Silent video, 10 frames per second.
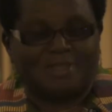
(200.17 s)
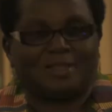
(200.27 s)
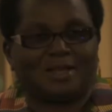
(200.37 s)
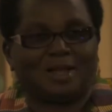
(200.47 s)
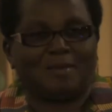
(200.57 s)

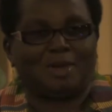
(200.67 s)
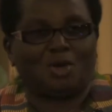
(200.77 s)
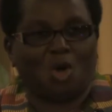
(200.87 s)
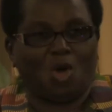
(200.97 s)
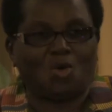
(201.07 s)
They come a
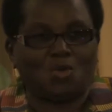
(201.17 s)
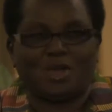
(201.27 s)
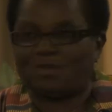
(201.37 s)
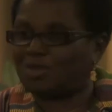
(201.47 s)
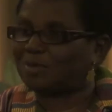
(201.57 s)
long
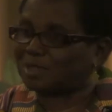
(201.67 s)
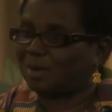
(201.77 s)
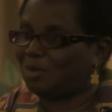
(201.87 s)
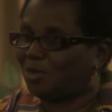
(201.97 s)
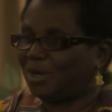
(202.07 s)
way from
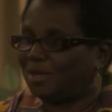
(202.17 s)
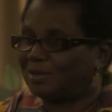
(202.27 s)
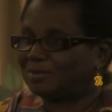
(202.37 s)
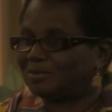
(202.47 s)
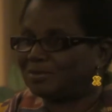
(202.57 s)
somewhere
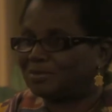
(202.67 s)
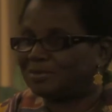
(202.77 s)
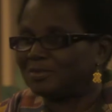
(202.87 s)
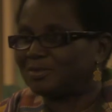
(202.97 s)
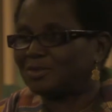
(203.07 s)

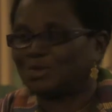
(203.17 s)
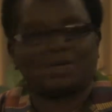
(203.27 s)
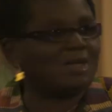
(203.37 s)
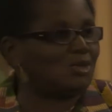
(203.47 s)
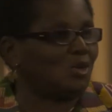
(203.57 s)
to
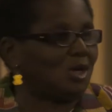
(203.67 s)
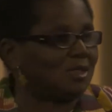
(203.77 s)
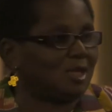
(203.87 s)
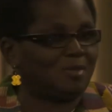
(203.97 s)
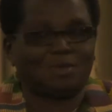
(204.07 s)
get to our
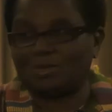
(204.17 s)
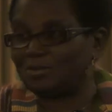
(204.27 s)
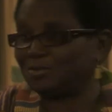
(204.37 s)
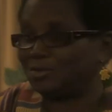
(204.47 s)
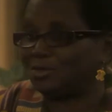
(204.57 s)
table,
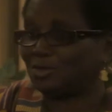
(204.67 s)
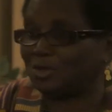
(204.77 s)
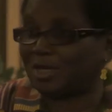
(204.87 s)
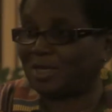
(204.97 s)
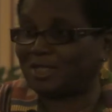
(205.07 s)
to
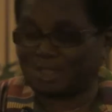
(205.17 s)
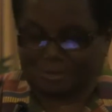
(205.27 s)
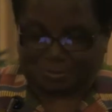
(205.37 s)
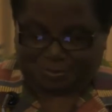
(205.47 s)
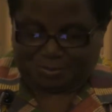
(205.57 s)
the
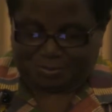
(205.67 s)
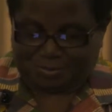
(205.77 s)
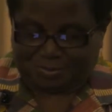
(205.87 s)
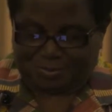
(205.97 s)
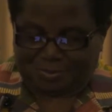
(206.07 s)
kitchen.
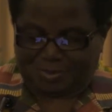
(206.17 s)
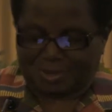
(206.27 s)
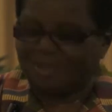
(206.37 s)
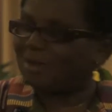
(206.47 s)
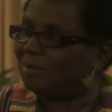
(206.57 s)

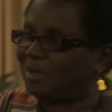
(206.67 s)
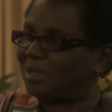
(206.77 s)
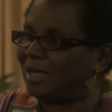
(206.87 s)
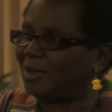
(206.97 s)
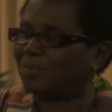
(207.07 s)
But
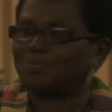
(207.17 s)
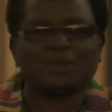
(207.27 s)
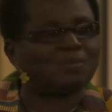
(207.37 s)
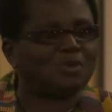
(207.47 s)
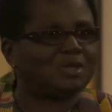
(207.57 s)
they are not
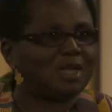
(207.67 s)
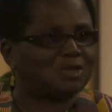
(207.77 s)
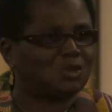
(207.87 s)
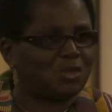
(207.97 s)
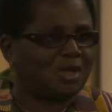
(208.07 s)
people that
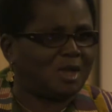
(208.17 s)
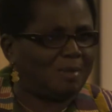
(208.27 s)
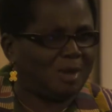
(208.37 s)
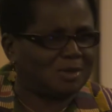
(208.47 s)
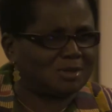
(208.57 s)
you think
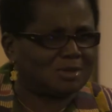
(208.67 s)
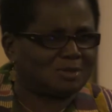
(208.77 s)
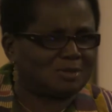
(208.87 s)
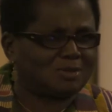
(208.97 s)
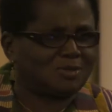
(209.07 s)
about
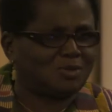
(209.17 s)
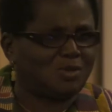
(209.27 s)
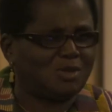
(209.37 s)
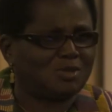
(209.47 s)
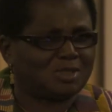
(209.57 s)

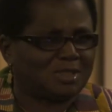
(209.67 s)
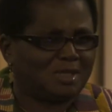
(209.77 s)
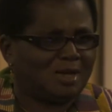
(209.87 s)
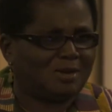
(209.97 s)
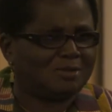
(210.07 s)
when you sit
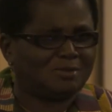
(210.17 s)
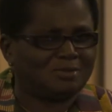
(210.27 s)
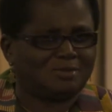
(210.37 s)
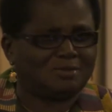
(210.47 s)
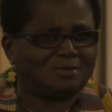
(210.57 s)
down
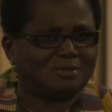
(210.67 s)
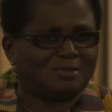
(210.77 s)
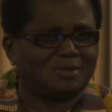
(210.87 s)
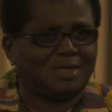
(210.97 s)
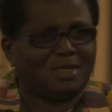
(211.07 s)

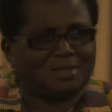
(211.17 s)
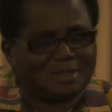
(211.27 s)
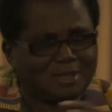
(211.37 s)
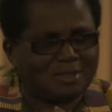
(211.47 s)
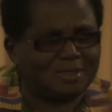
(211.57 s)
and
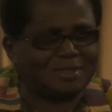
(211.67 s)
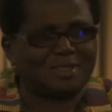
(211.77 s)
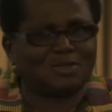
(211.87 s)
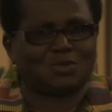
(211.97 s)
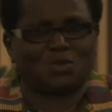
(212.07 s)
take these
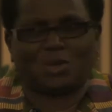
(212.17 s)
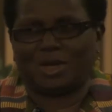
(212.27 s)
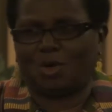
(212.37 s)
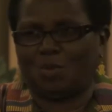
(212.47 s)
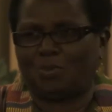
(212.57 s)
things for
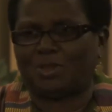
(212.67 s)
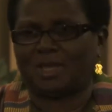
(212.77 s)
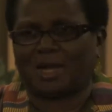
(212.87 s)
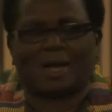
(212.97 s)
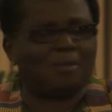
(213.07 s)
open
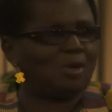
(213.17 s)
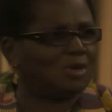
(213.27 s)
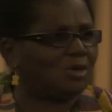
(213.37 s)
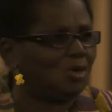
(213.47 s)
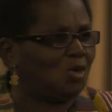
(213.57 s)
the
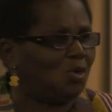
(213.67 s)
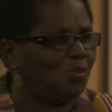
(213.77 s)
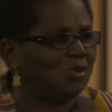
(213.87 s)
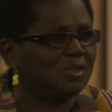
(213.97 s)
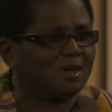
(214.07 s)
cupboard or
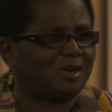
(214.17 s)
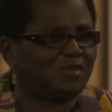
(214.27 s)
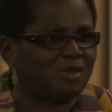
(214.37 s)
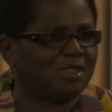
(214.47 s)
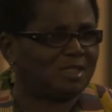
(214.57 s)
open the
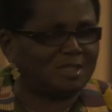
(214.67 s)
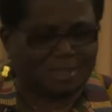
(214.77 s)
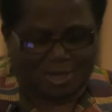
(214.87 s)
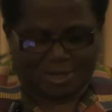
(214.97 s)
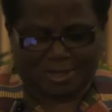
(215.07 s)

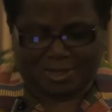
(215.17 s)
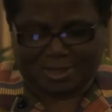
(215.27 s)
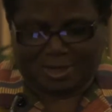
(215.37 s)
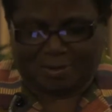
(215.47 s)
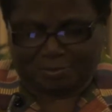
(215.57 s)
refrigerator and they
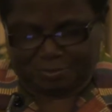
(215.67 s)
come.